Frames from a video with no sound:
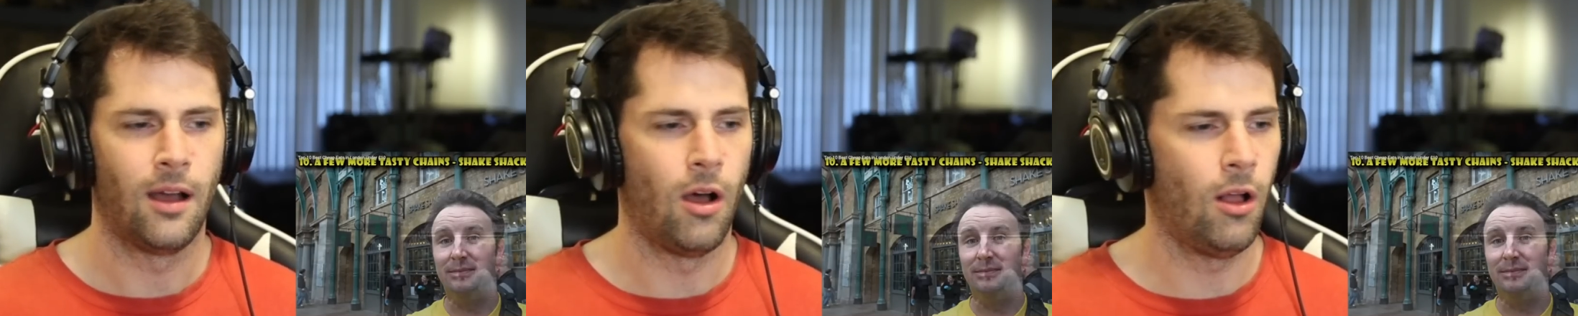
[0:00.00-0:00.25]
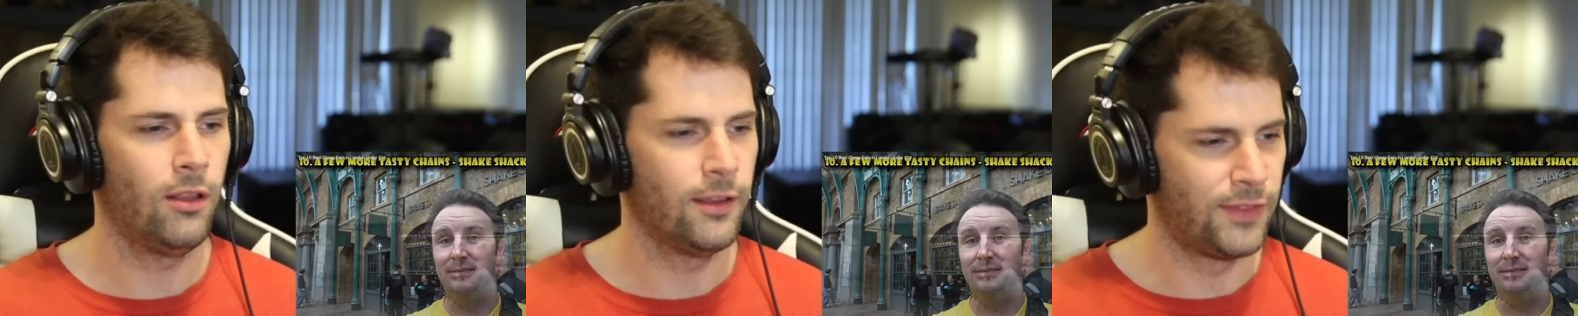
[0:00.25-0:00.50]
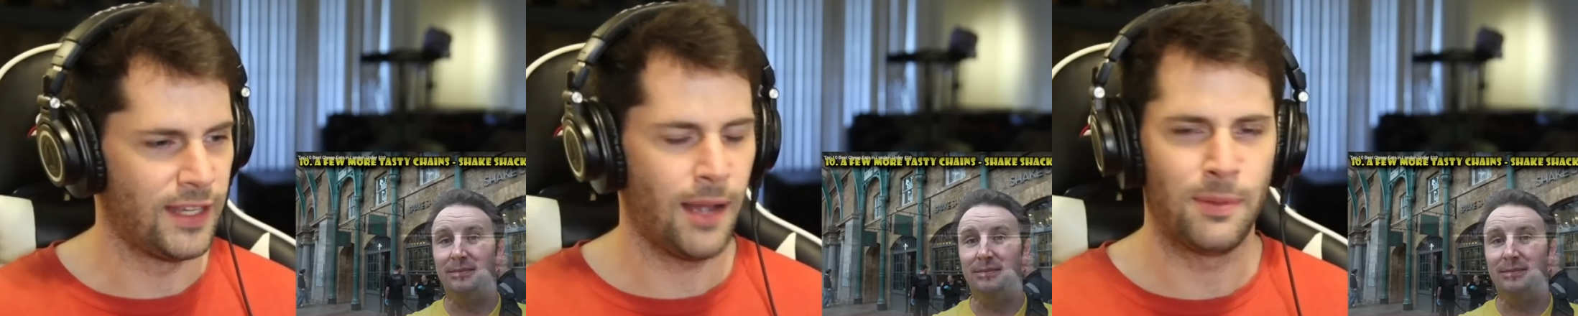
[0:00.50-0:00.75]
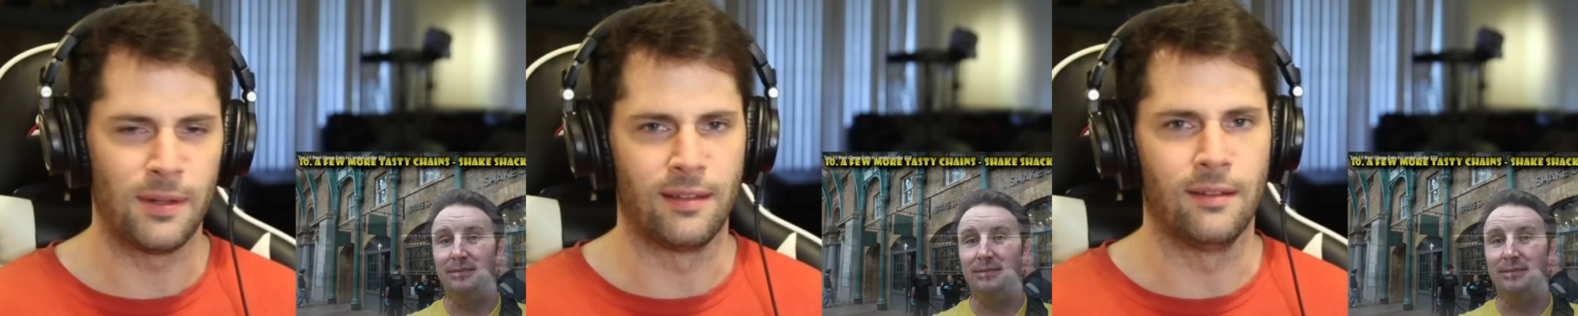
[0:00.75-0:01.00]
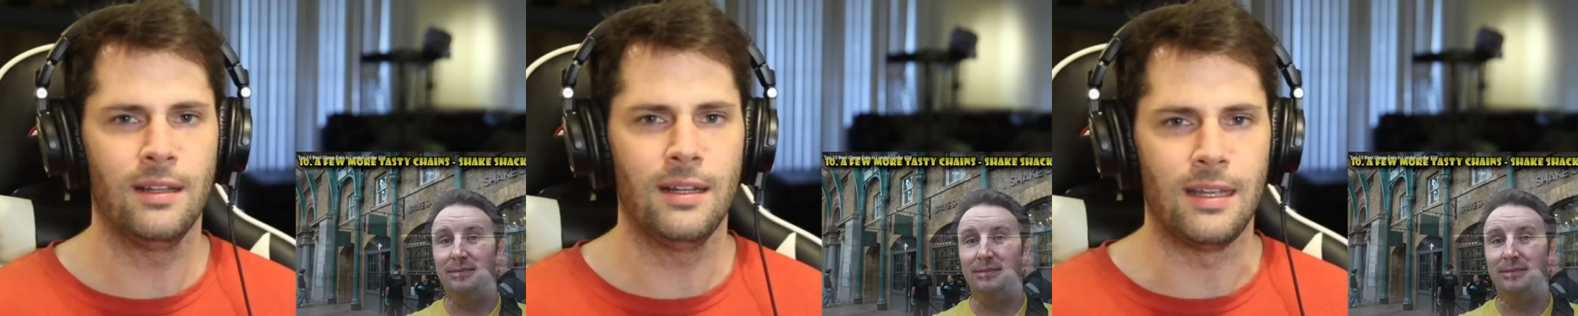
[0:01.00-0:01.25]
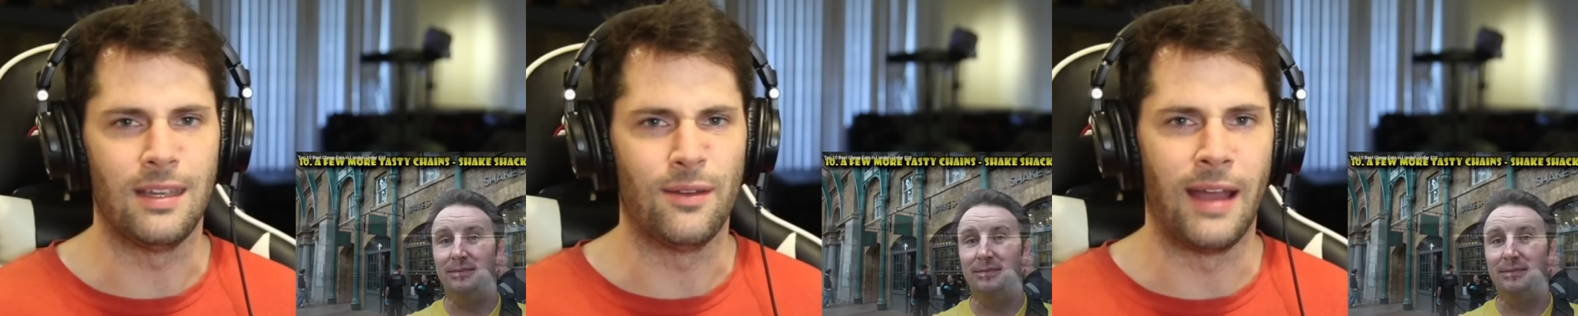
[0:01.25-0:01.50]
Speaker 1: all of the
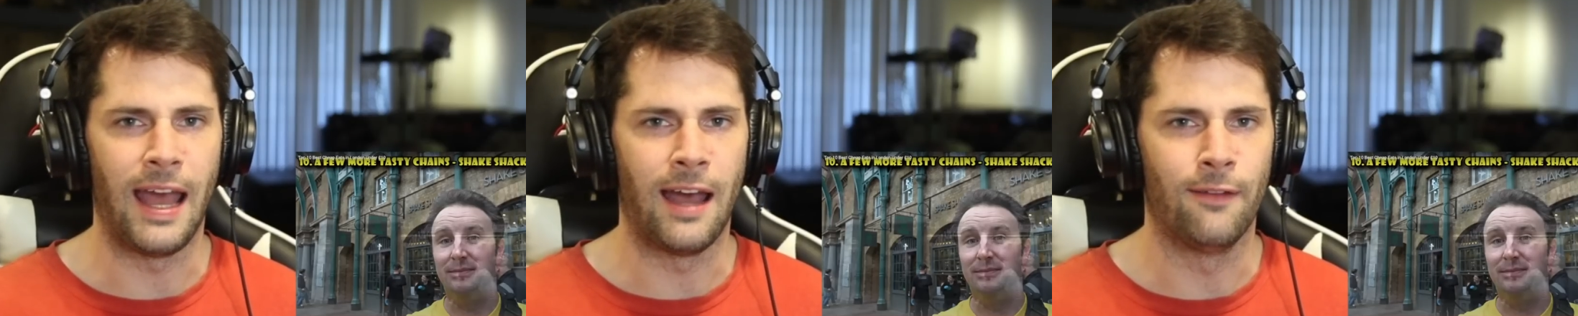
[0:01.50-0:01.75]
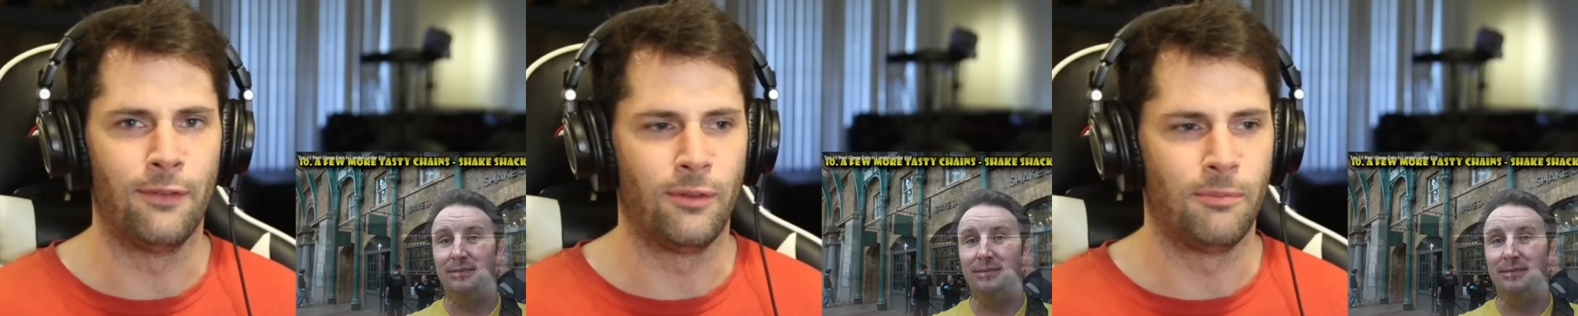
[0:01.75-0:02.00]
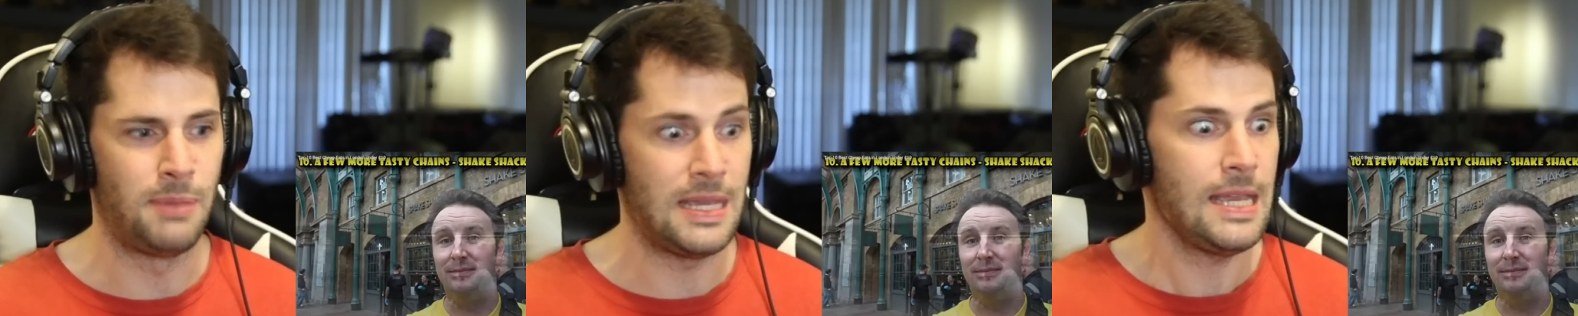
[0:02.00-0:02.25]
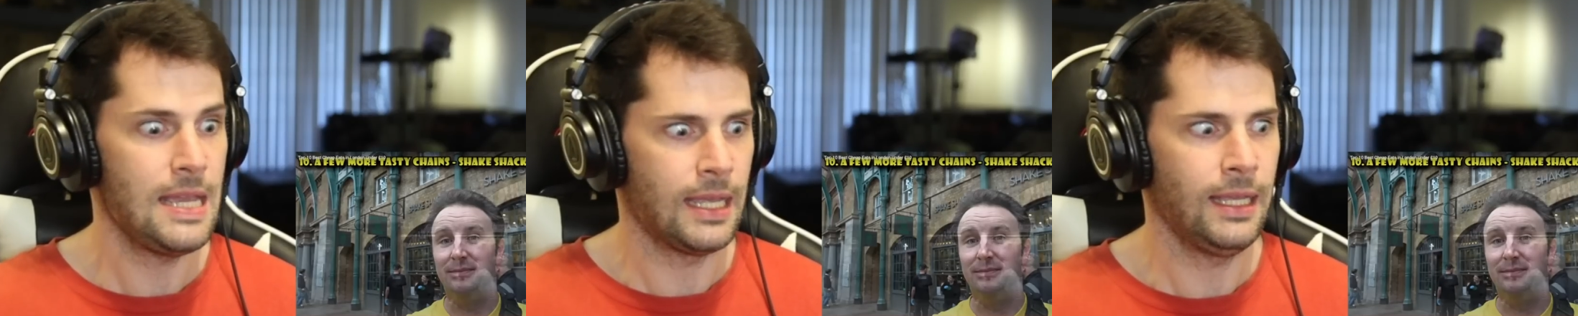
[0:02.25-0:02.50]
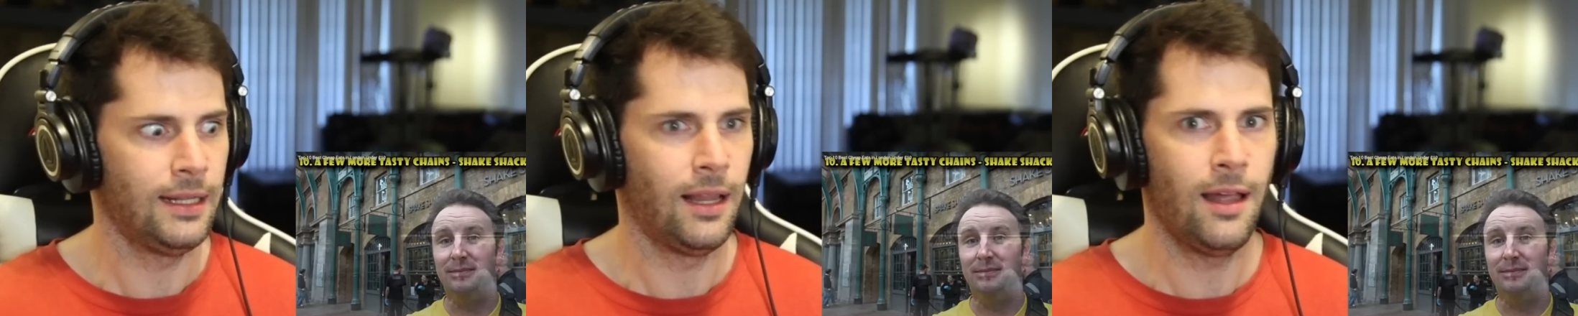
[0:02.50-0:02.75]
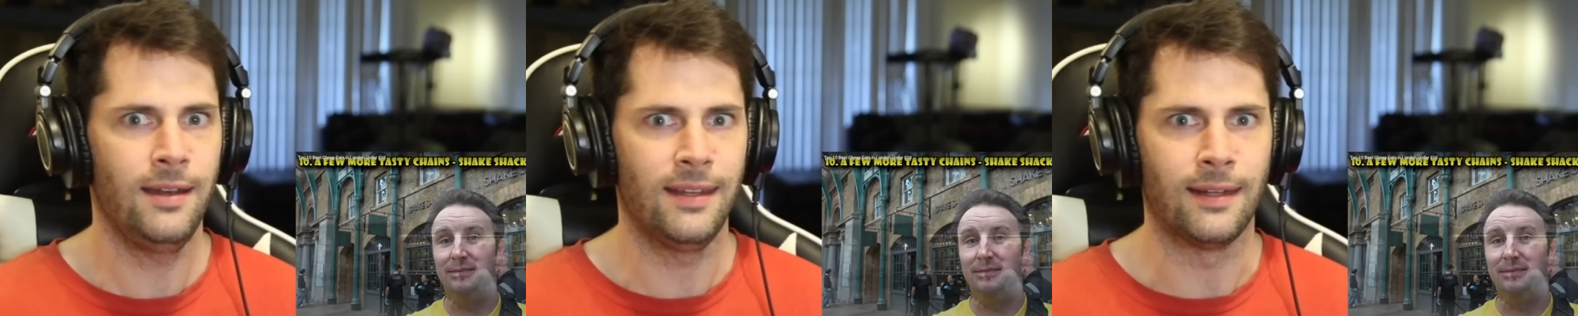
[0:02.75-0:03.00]
opportunity you have being in
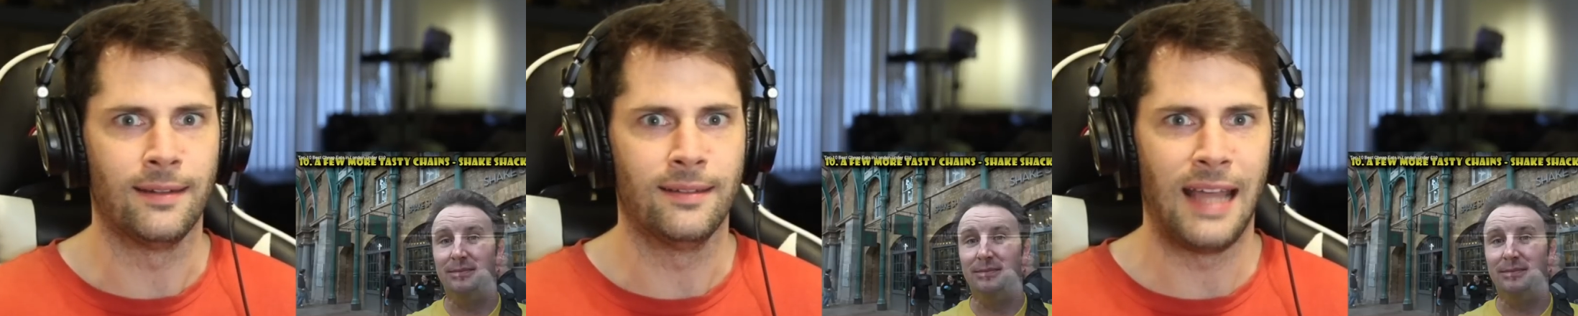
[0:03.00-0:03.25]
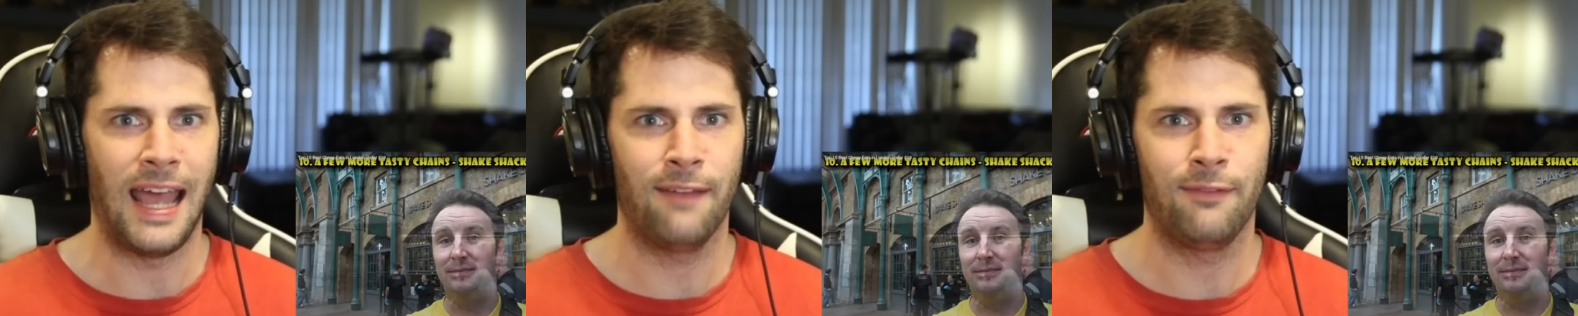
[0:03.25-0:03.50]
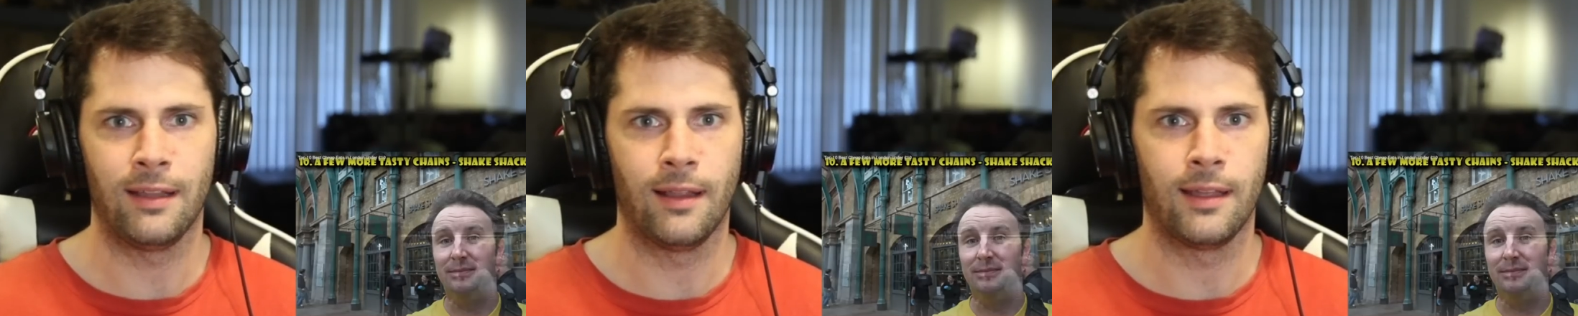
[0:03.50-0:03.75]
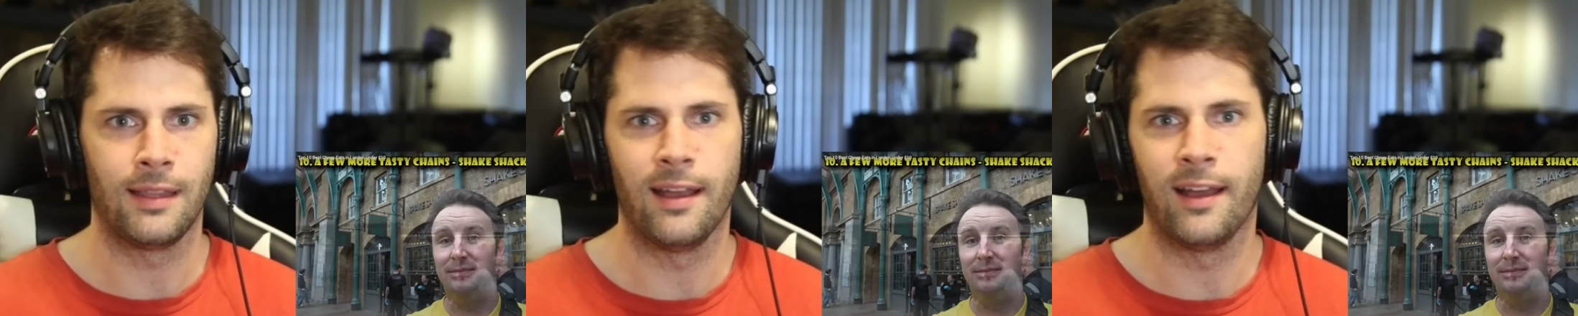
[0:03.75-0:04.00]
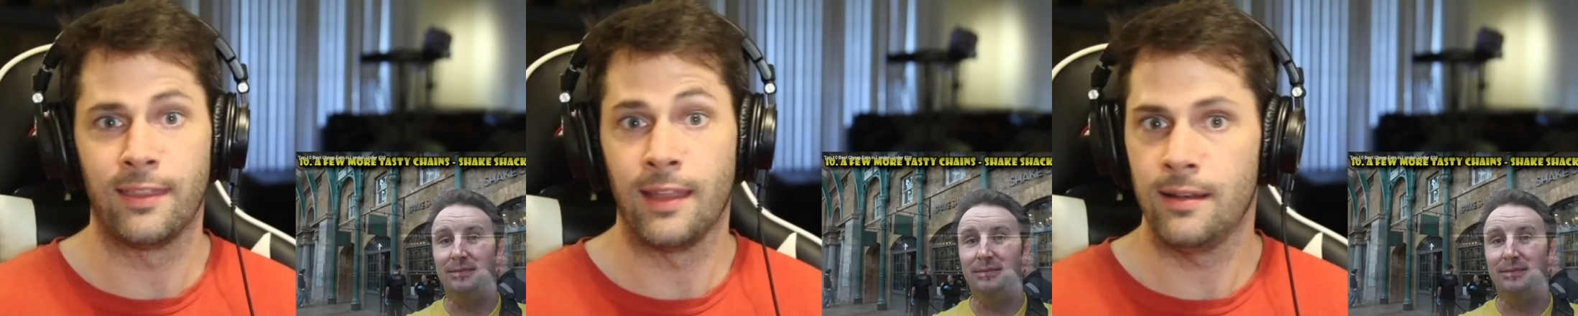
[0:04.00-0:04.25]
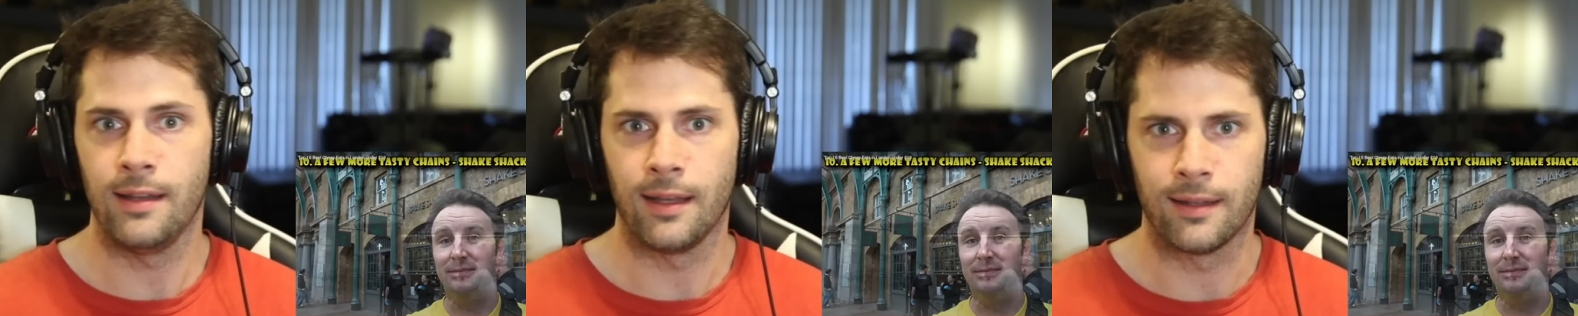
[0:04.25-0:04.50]
London, having like the
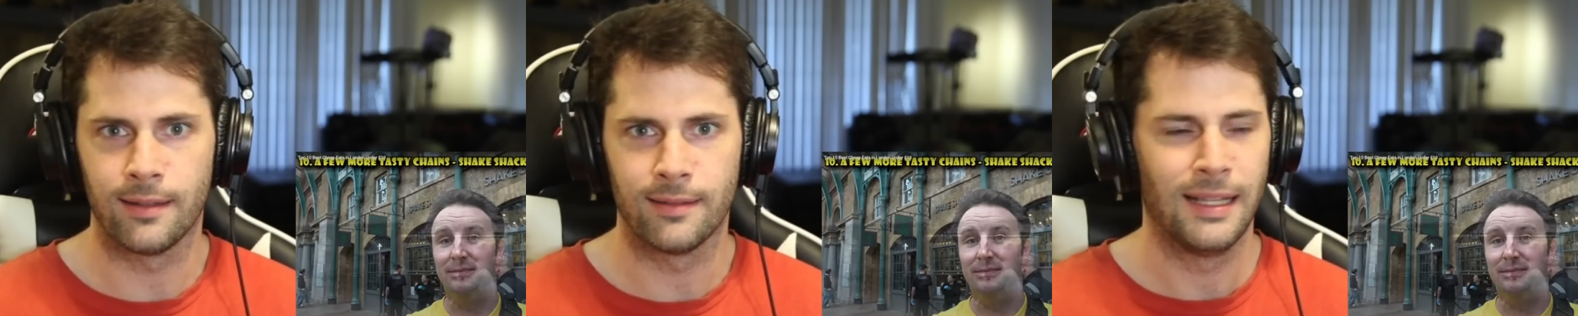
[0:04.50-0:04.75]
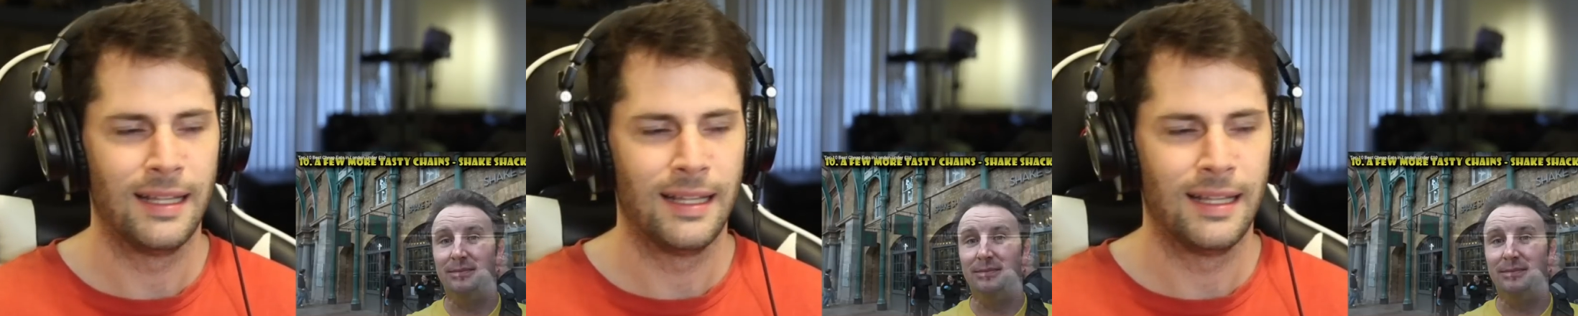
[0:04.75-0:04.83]
authentic